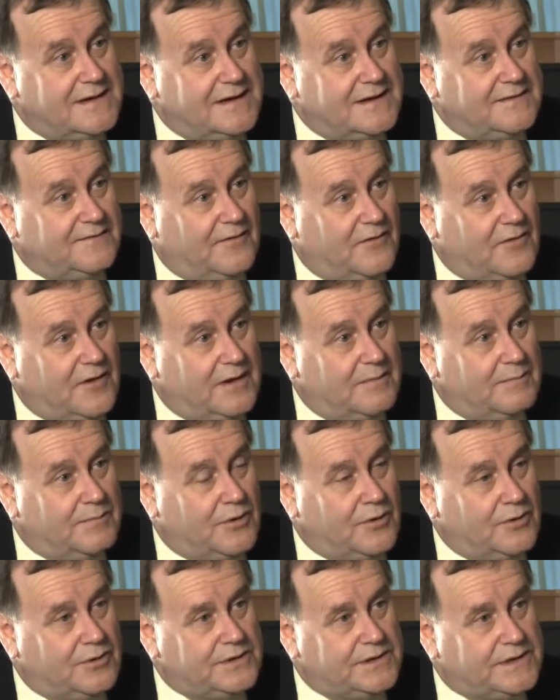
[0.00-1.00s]
very
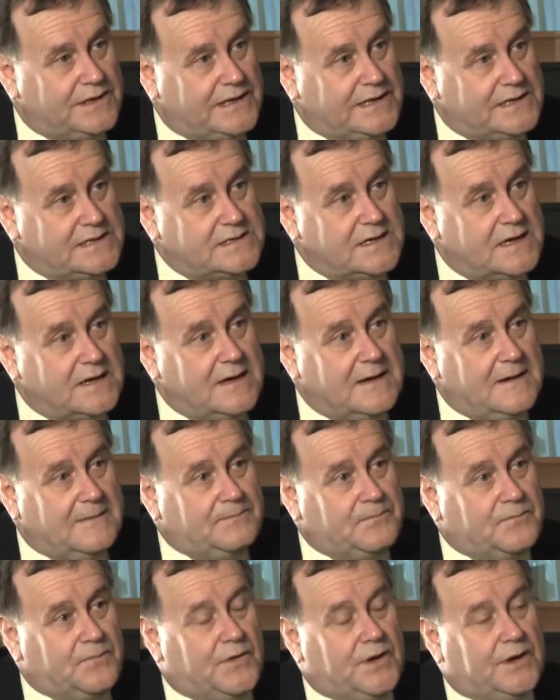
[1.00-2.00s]
important is
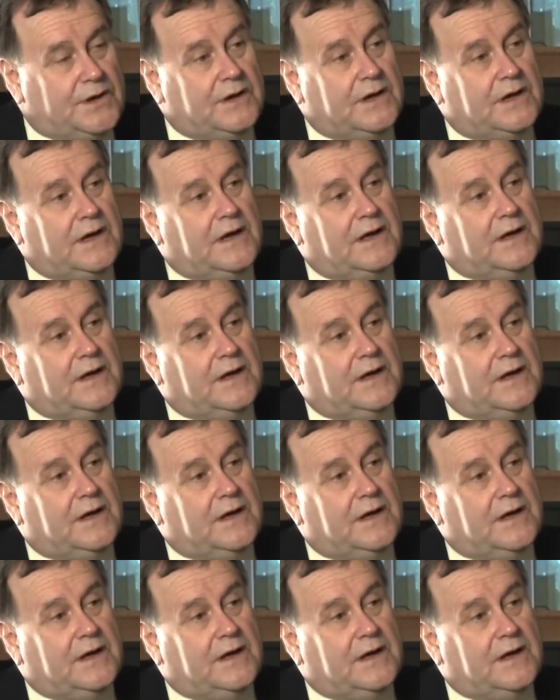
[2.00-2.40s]
that